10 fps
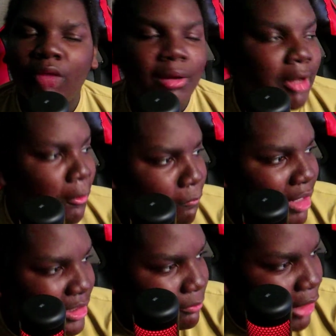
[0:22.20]
no,
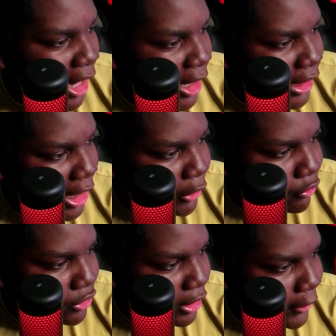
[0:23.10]
that's, how, how do you
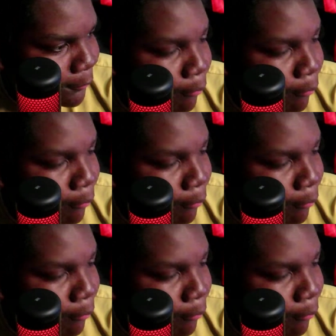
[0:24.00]
say it?